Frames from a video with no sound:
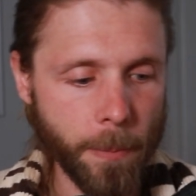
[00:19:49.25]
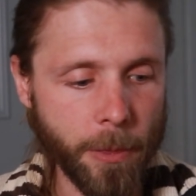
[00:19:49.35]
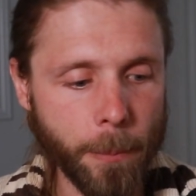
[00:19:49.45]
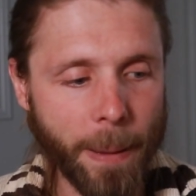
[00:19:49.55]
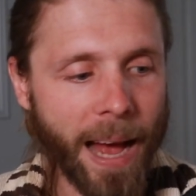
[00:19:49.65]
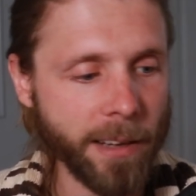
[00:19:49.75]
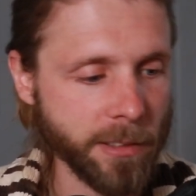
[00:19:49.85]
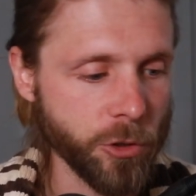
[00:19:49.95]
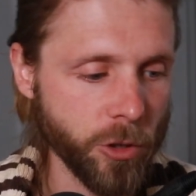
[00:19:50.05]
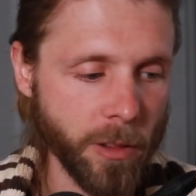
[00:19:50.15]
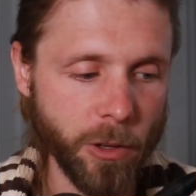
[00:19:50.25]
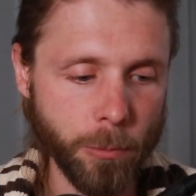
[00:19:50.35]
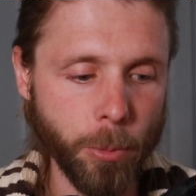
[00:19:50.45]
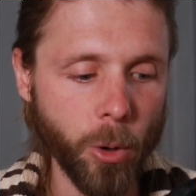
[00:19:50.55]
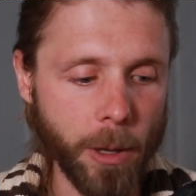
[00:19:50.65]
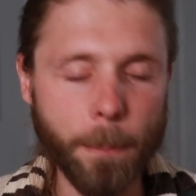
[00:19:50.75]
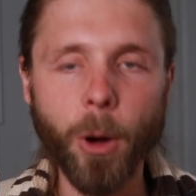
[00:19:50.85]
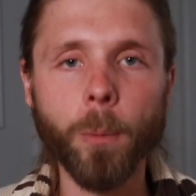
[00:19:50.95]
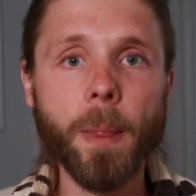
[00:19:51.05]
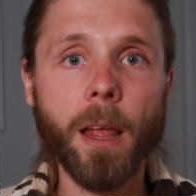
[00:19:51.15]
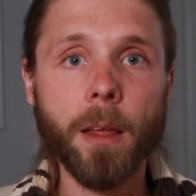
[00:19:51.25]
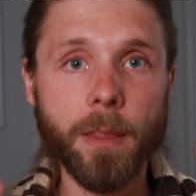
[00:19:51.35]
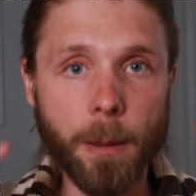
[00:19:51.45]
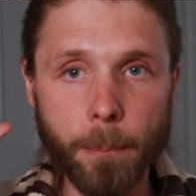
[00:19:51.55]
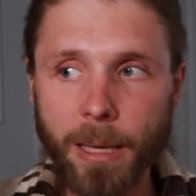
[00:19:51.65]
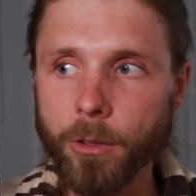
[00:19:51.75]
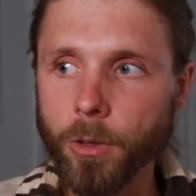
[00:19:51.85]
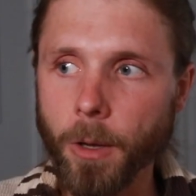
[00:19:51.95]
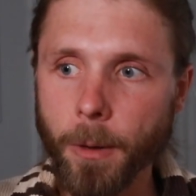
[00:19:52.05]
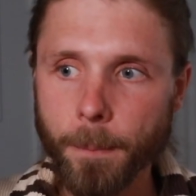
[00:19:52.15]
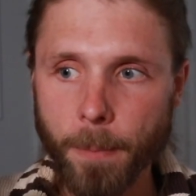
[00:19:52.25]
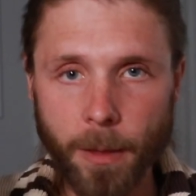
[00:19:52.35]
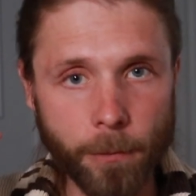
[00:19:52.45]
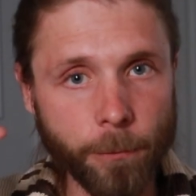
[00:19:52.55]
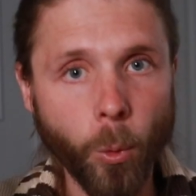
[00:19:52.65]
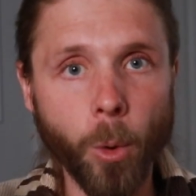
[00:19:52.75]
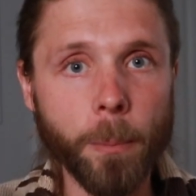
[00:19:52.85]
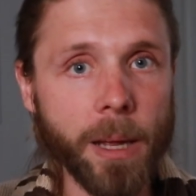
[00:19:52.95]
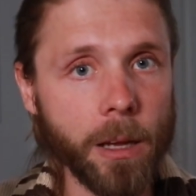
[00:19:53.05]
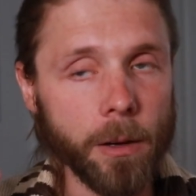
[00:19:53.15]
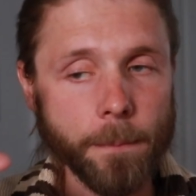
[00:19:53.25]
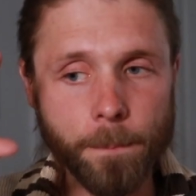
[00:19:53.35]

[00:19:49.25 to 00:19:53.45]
the passage in this book about the amygdala forming